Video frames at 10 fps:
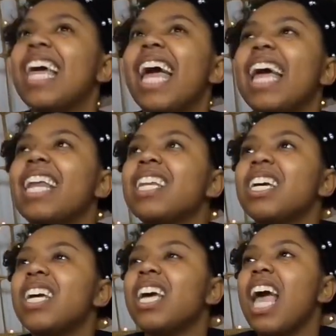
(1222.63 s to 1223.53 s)

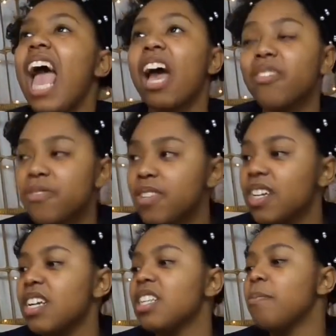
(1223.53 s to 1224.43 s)
then after
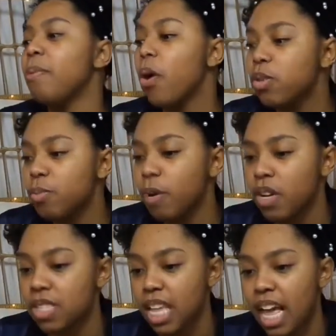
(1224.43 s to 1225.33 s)
and then post
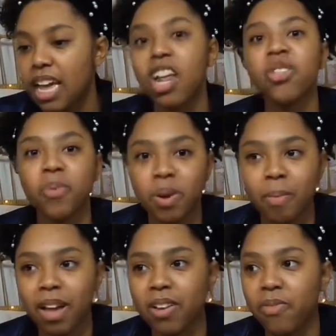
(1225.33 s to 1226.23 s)
birthday, another one of
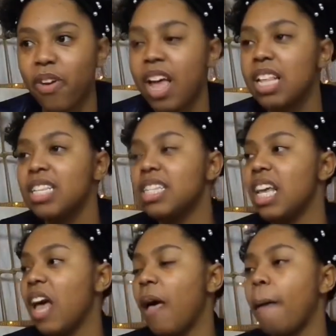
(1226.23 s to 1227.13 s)
my good friends,
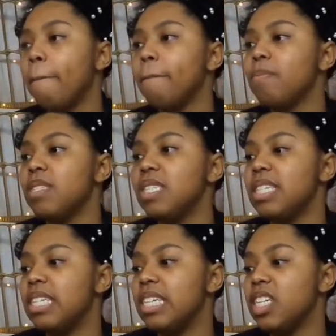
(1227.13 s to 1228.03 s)
um,
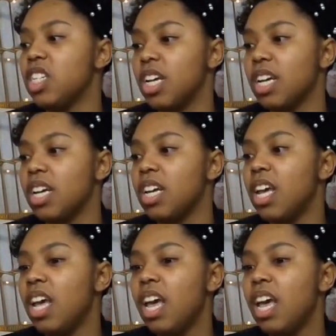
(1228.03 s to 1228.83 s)
Denisha,